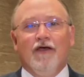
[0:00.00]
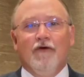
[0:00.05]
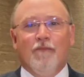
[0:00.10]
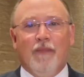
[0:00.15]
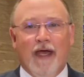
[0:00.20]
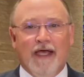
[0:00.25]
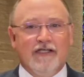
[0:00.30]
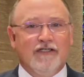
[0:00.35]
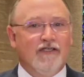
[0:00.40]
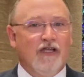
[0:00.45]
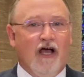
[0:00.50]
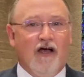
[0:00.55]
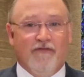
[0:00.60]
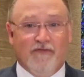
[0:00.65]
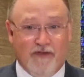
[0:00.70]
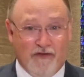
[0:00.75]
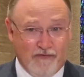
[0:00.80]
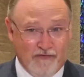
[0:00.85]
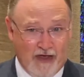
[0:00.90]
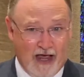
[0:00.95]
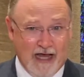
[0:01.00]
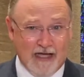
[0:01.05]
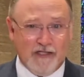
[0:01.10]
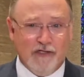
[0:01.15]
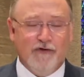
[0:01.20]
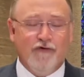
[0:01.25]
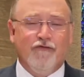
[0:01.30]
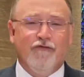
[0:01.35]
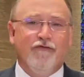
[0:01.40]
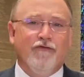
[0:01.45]
based off the size
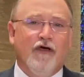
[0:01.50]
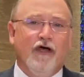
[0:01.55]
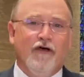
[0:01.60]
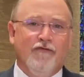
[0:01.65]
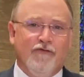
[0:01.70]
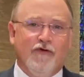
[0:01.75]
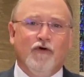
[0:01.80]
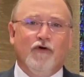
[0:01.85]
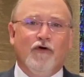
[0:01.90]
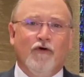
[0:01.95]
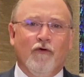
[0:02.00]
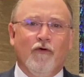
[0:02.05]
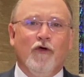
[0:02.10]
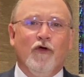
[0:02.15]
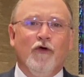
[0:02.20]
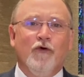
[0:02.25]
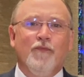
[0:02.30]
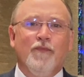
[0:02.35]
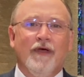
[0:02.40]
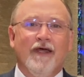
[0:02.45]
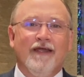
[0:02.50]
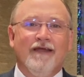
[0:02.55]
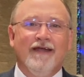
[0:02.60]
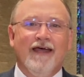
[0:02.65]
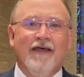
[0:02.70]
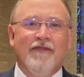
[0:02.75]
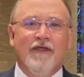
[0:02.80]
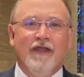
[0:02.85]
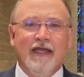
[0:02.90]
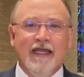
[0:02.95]
of your group
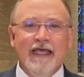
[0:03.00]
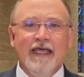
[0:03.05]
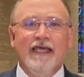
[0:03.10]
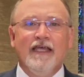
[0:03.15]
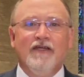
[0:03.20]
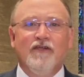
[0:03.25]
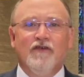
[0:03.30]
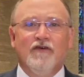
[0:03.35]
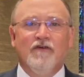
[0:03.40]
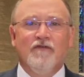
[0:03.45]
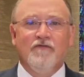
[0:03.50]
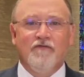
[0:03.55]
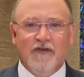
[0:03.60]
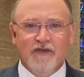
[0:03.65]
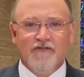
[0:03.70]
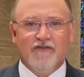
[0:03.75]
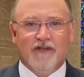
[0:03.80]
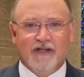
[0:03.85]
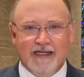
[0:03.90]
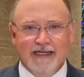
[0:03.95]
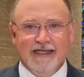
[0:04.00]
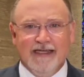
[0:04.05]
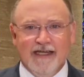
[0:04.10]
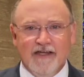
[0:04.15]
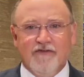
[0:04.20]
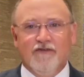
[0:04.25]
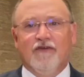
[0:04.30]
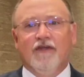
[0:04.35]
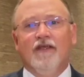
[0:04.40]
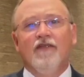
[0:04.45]
and the need to physically
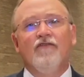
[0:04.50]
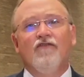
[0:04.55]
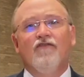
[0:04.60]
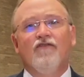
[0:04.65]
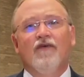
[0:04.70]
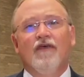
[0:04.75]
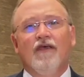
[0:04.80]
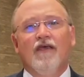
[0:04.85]
distance,